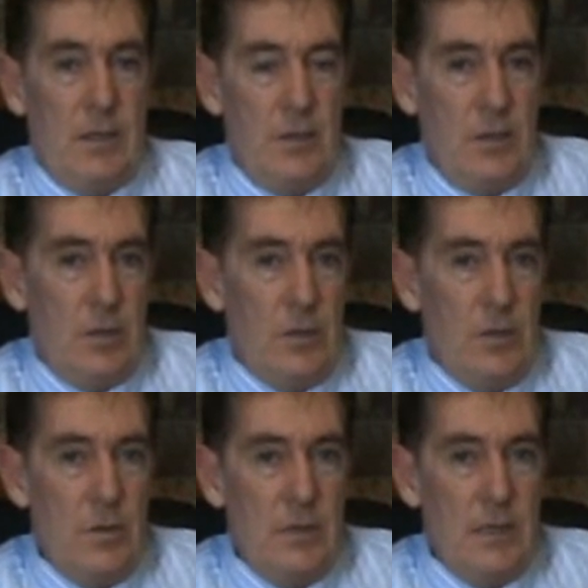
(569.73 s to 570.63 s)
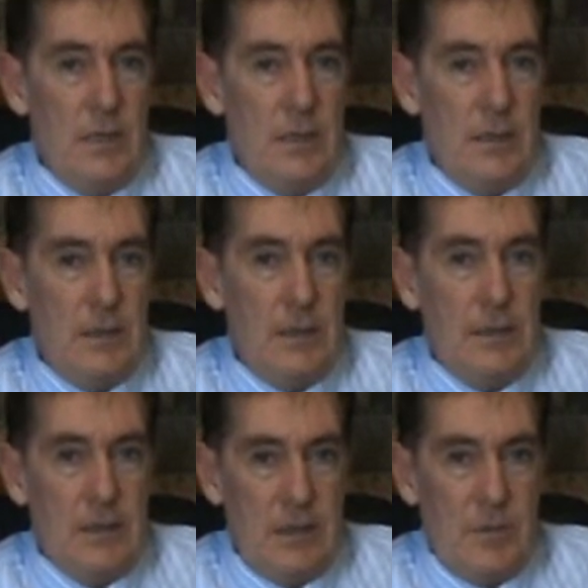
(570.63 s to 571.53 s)
you can use these
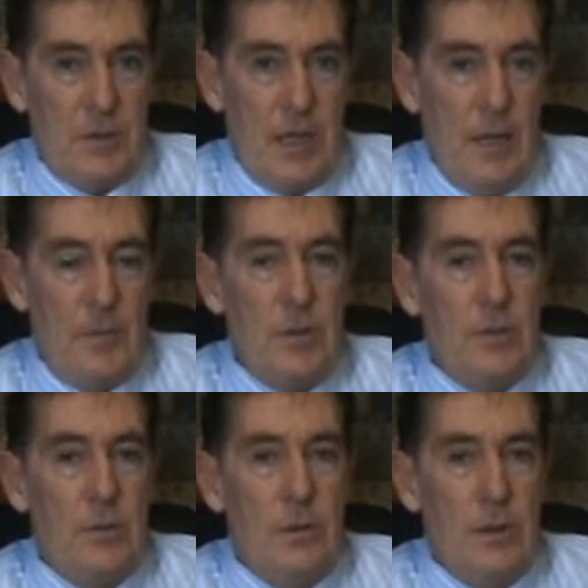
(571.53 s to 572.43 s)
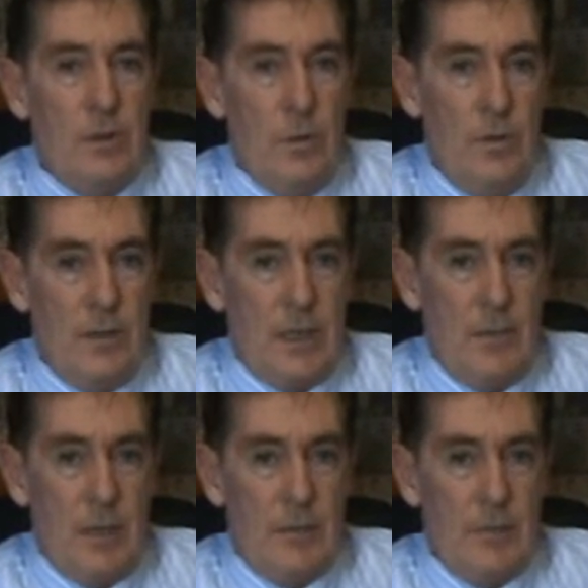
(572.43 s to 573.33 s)
tips to help you
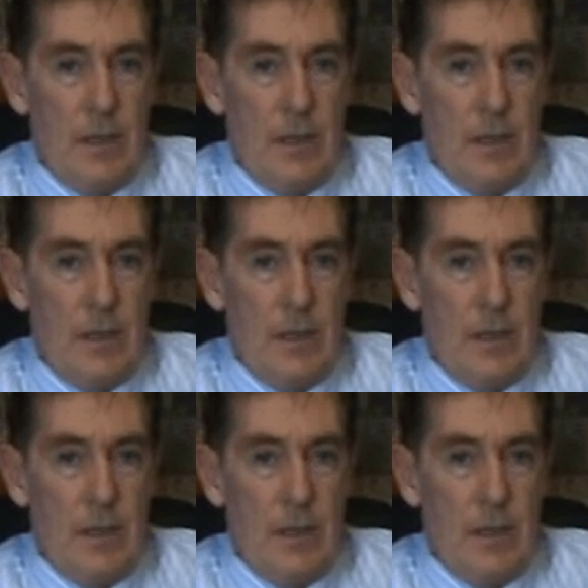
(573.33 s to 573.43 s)
overcome it.